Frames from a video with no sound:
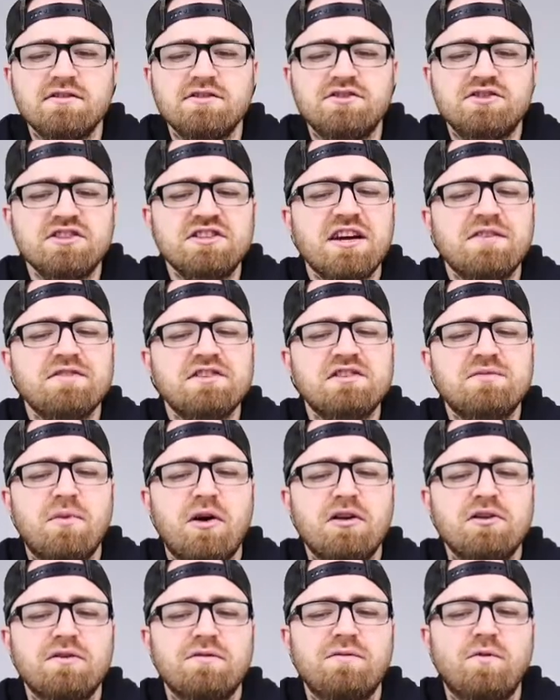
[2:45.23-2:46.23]
you just have a
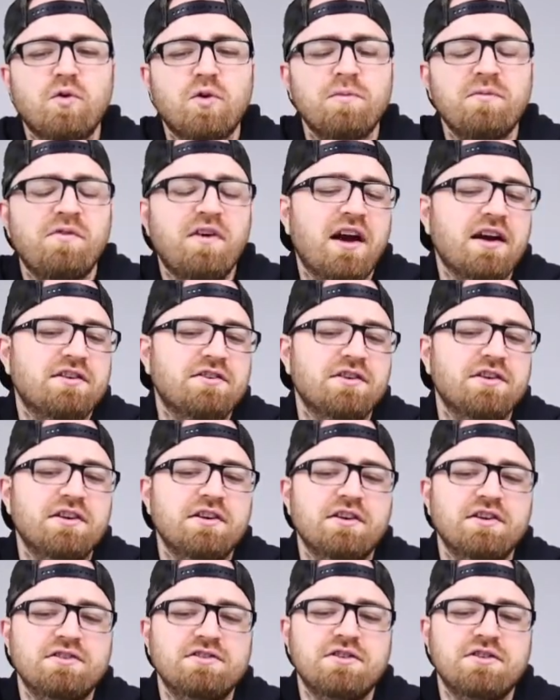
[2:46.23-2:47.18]
smaller form factor here,